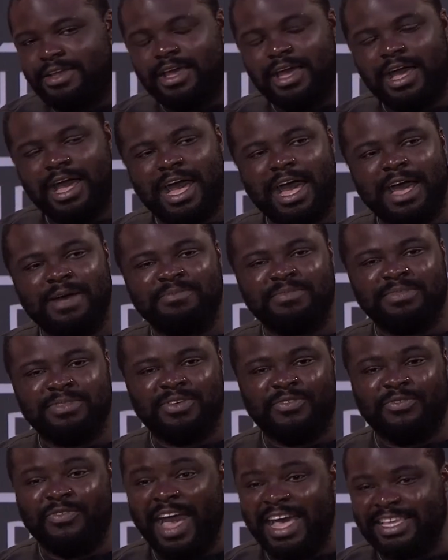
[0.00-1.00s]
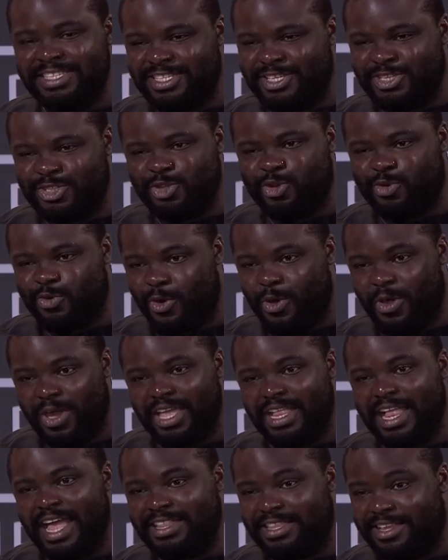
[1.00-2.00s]
The fastest
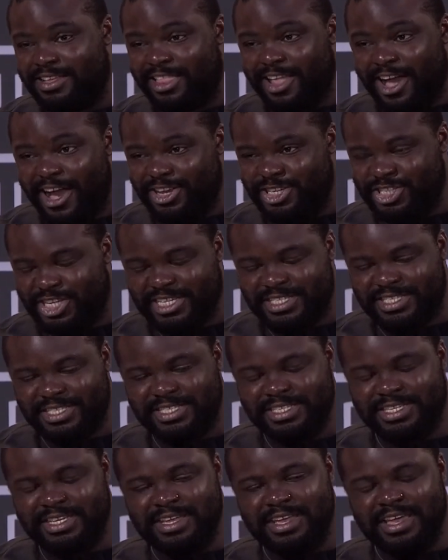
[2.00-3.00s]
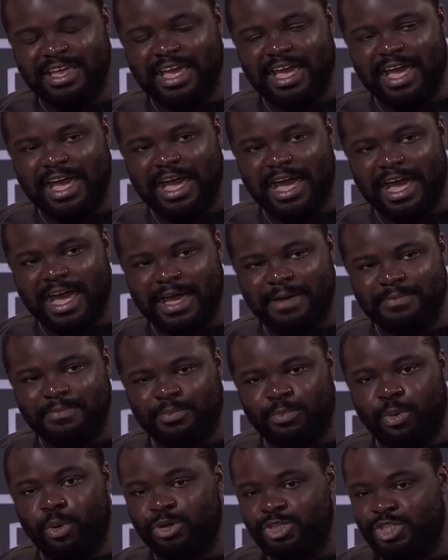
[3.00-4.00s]
growing and the largest
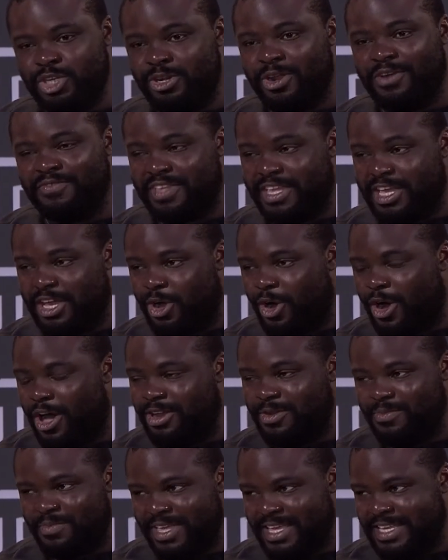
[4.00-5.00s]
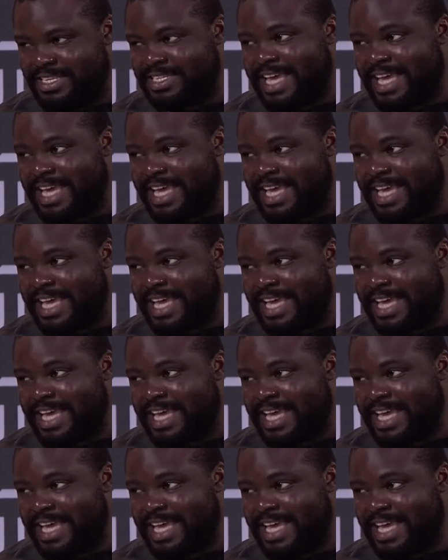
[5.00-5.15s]
portion of the economy is